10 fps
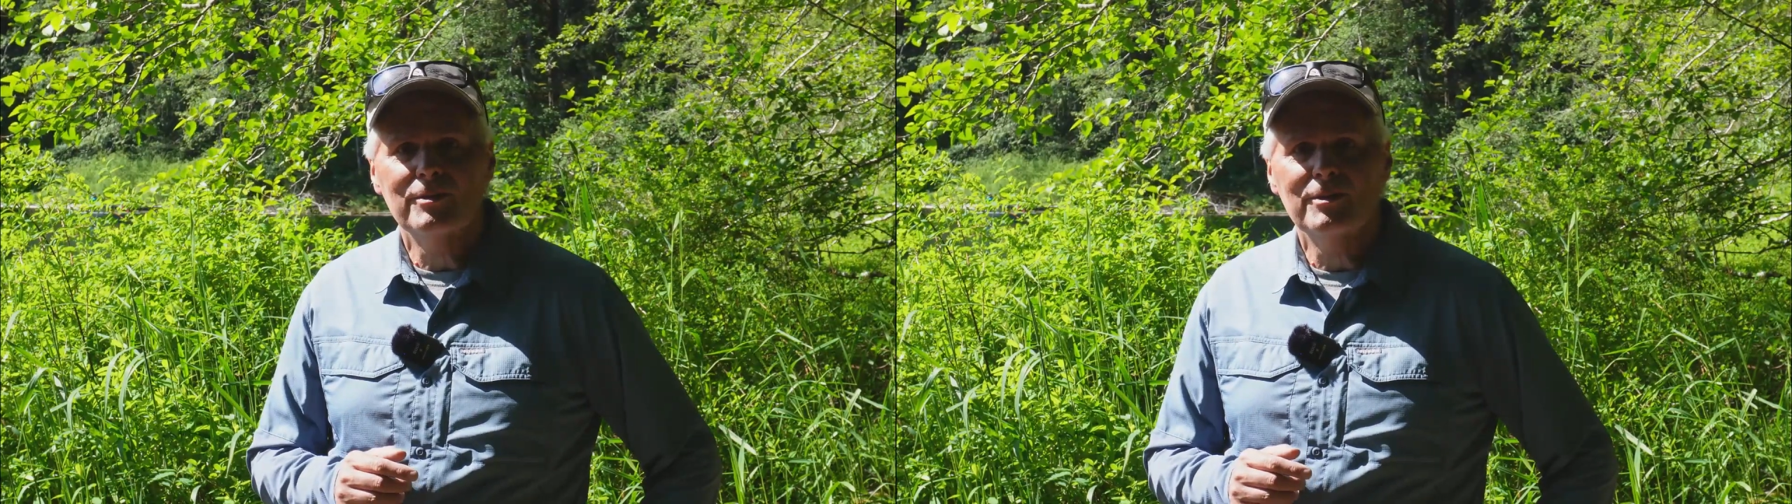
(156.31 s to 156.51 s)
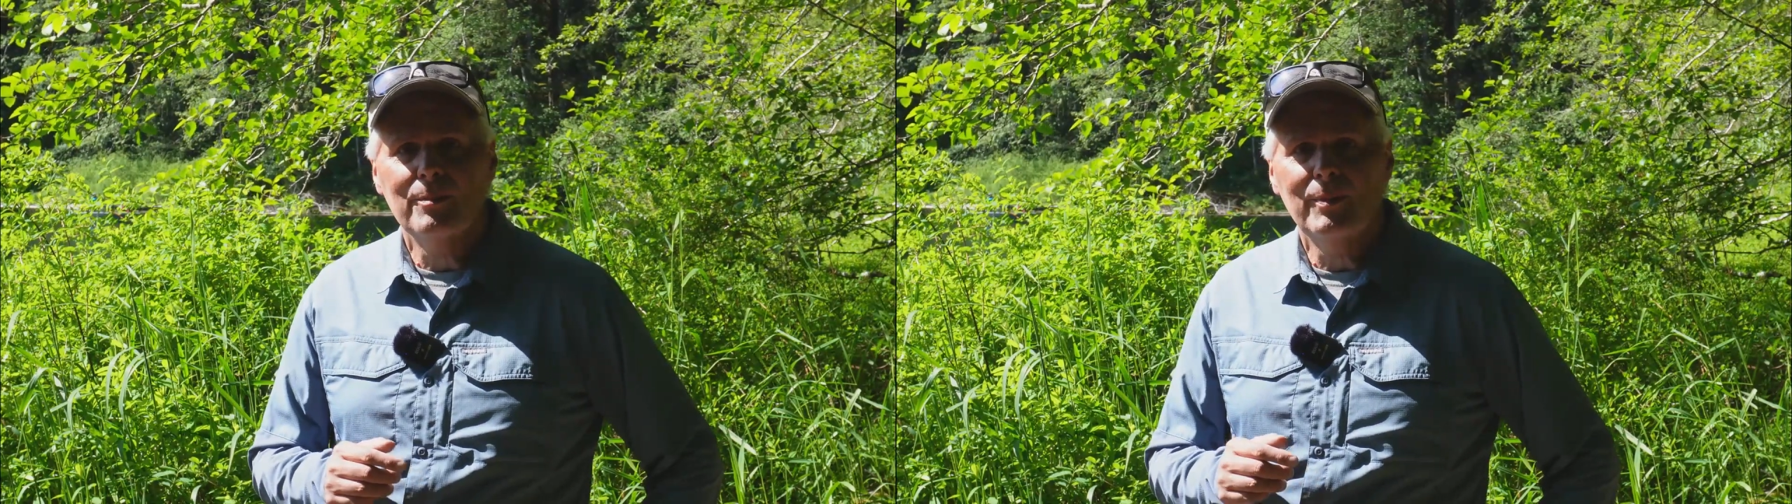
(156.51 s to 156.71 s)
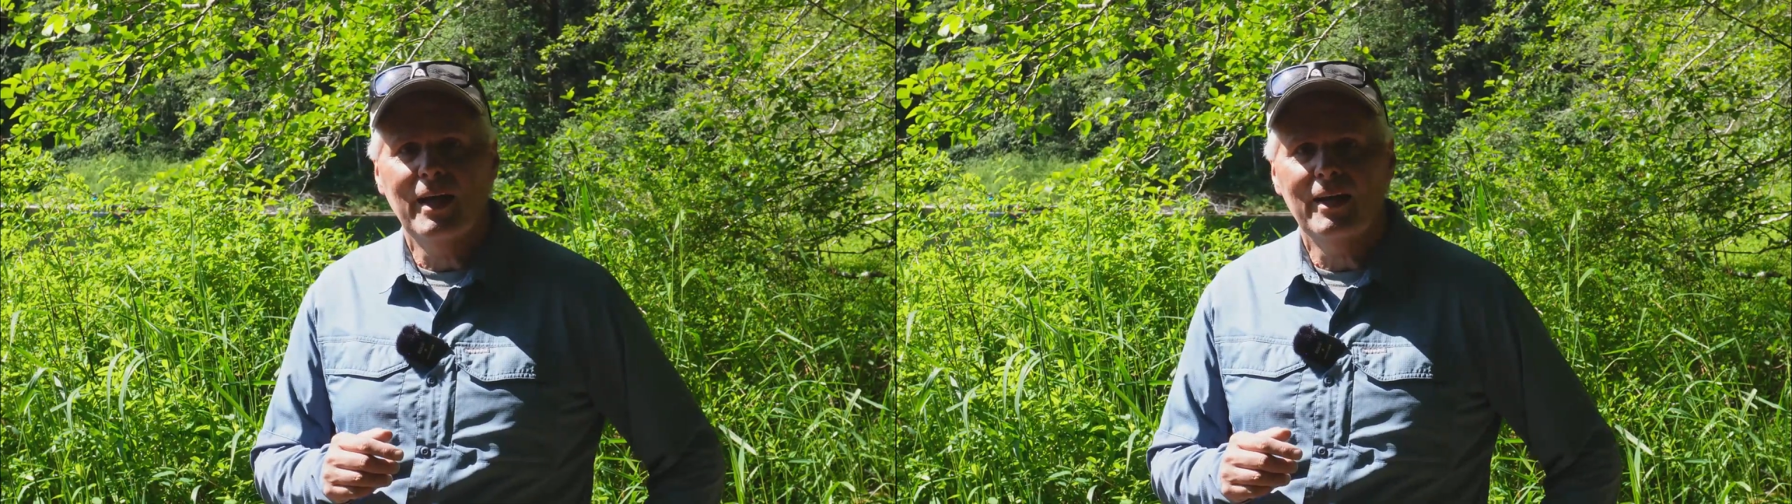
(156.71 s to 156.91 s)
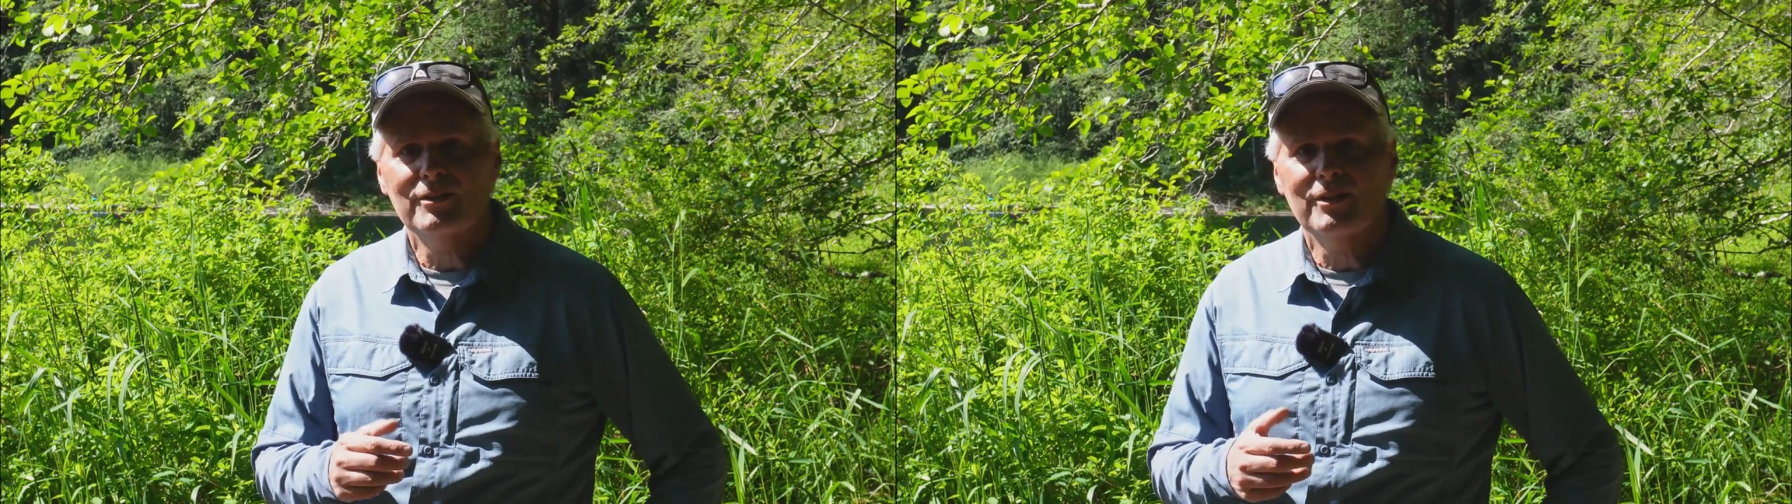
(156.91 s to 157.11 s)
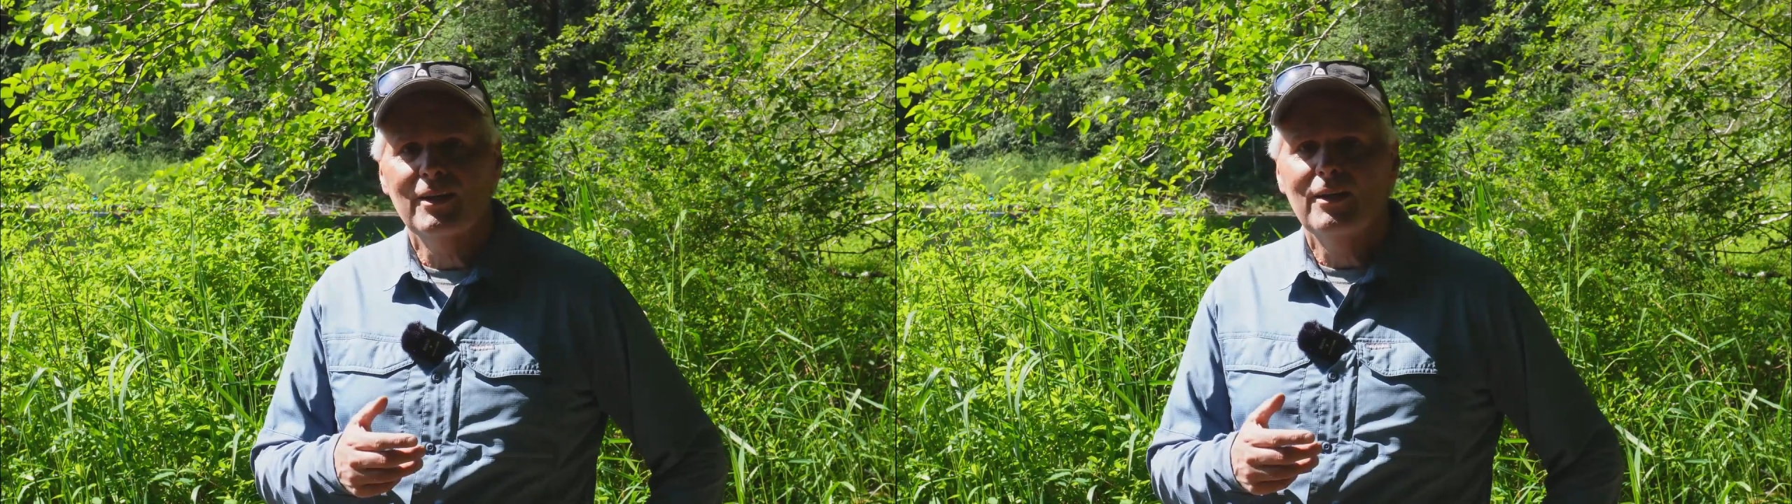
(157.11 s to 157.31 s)
in the
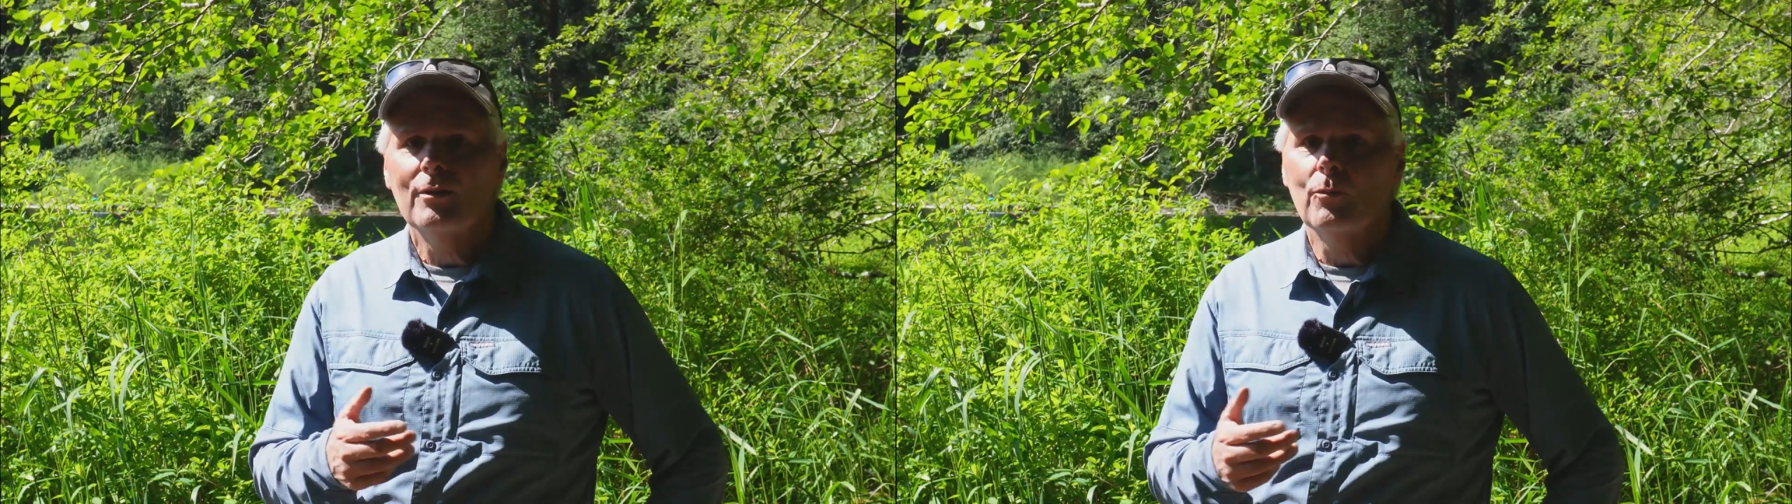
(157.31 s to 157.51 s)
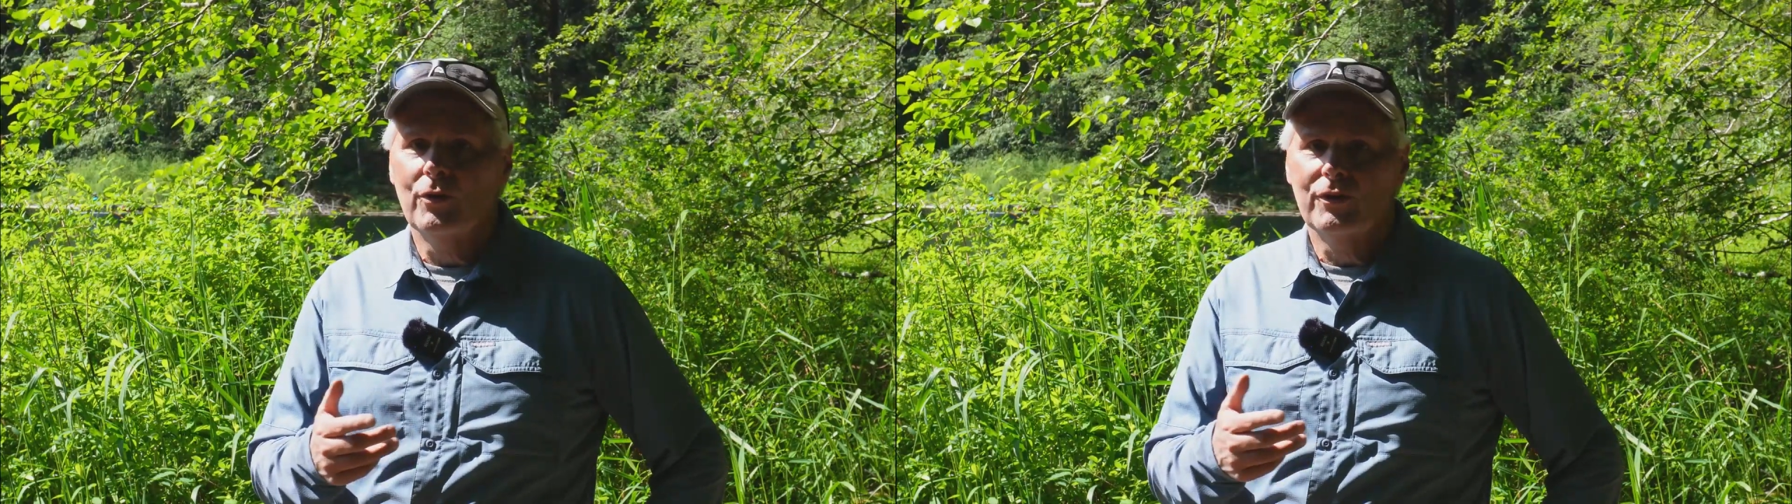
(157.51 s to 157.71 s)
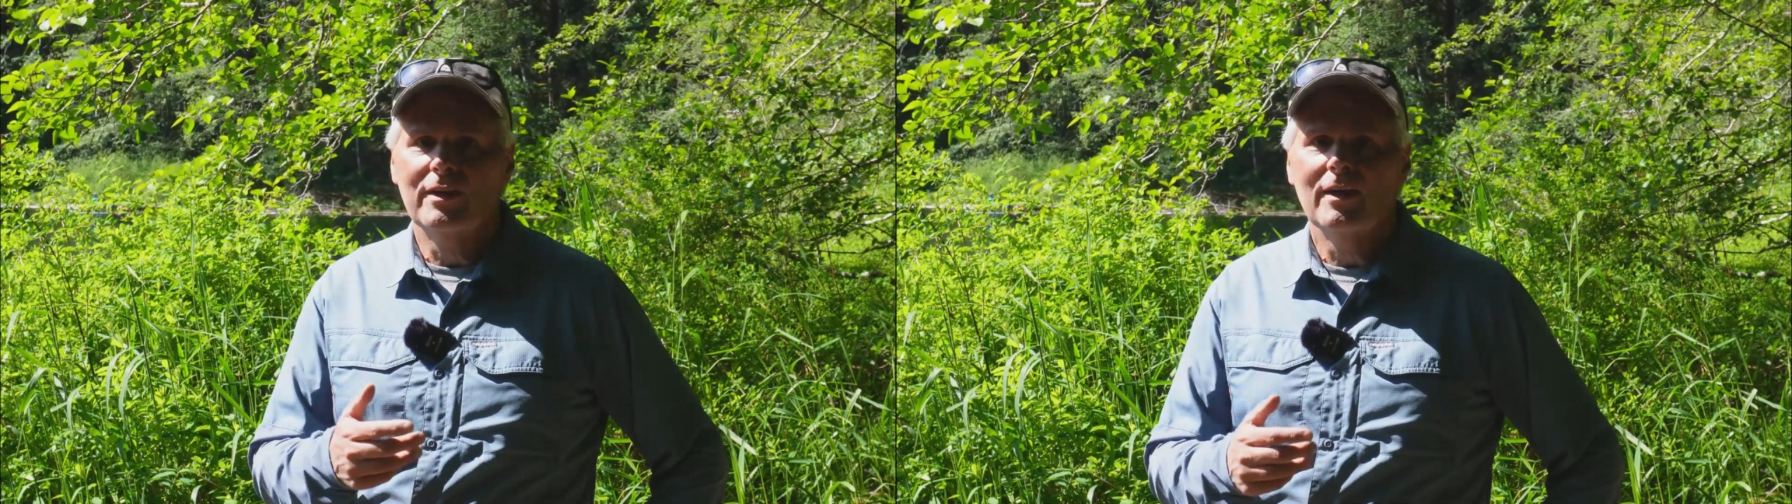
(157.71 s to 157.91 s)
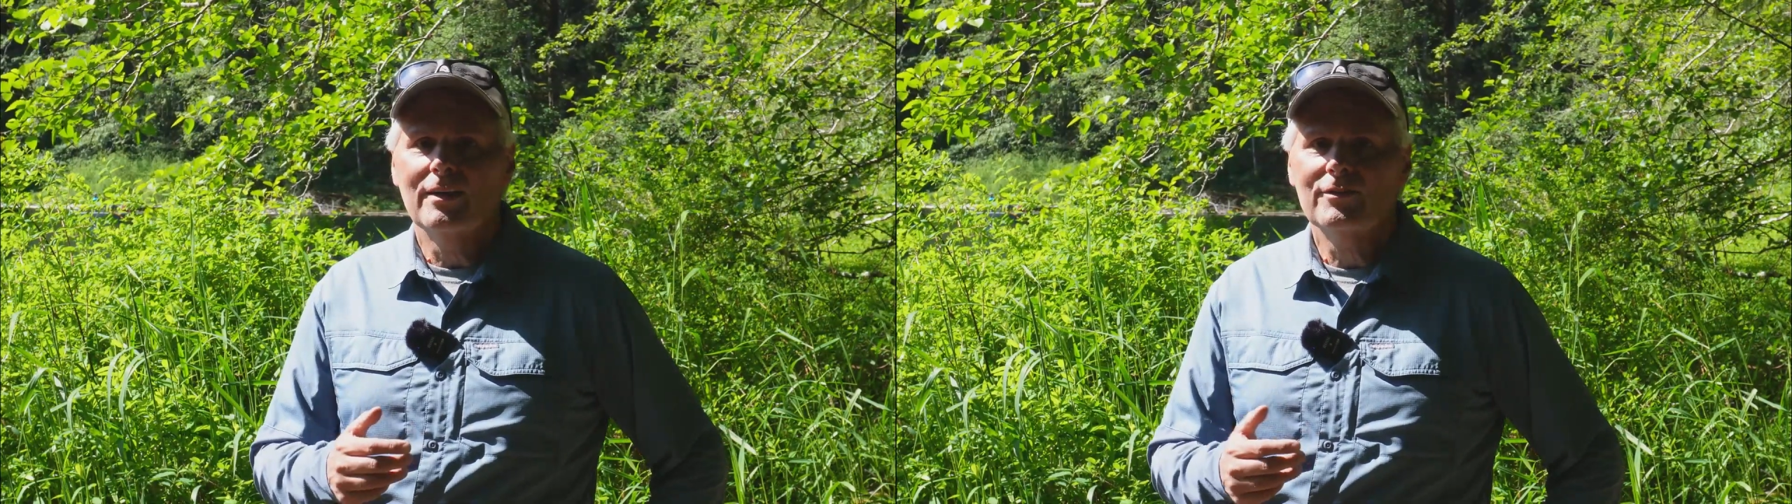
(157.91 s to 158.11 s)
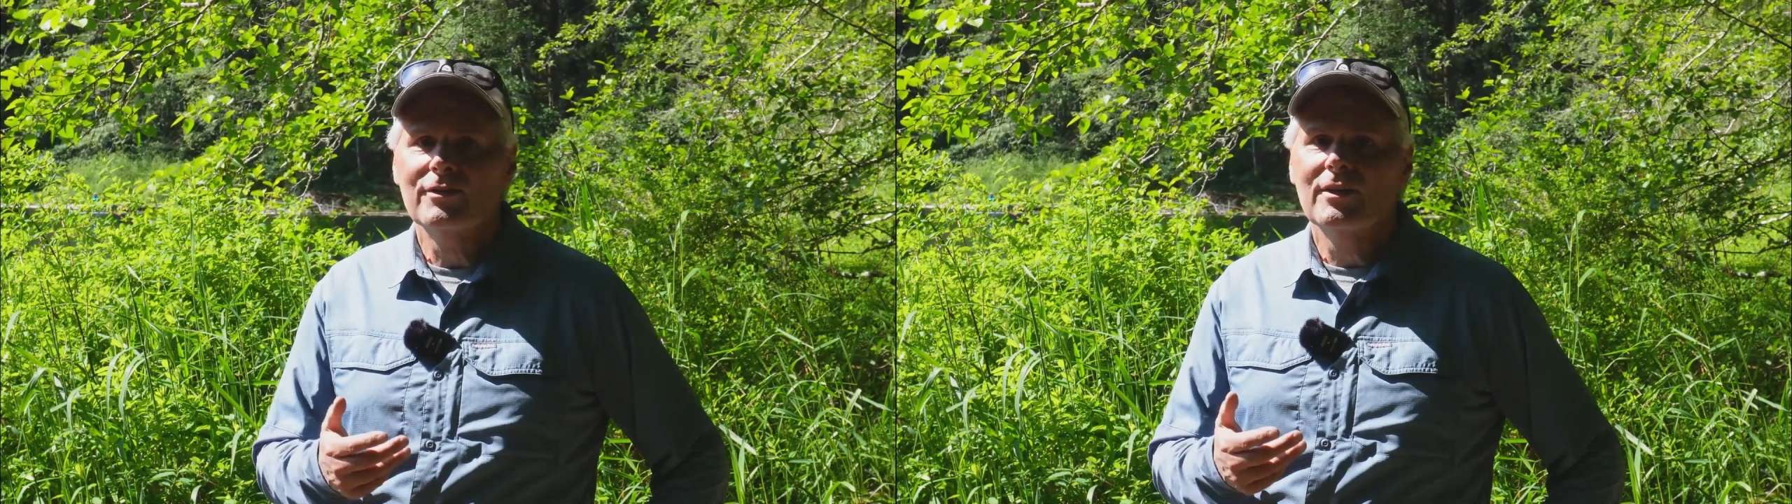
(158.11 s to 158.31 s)
past with
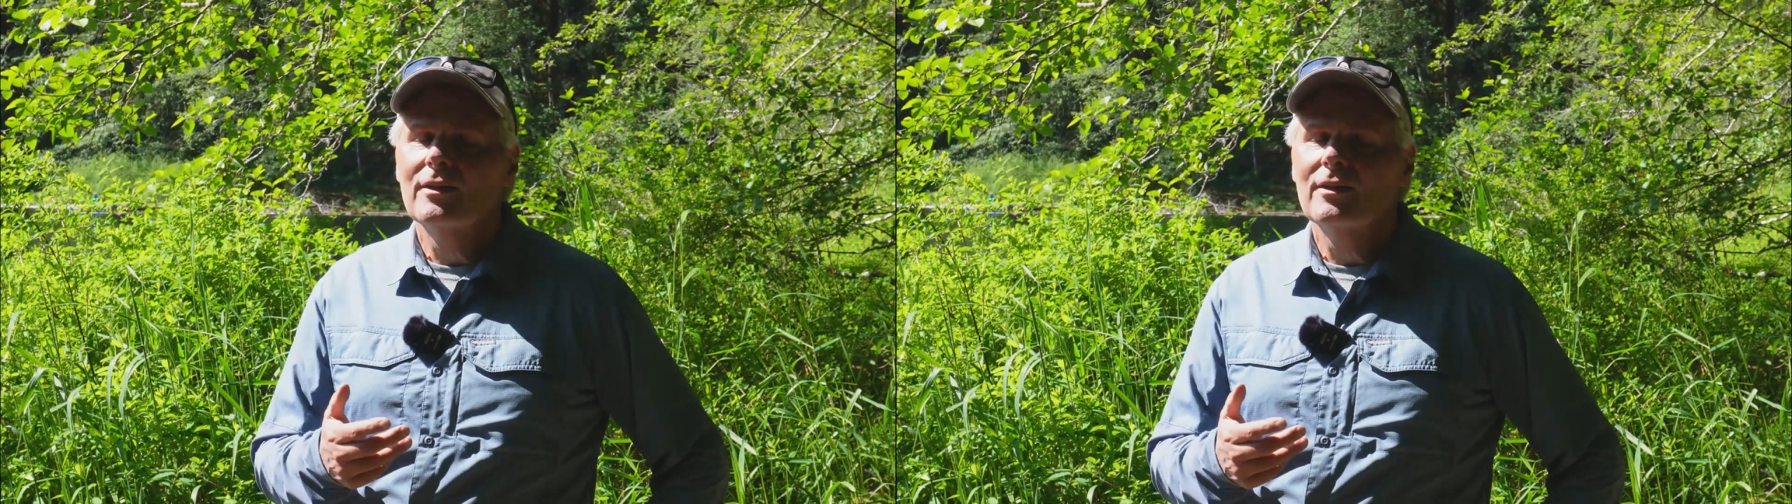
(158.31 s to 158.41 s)
Gus,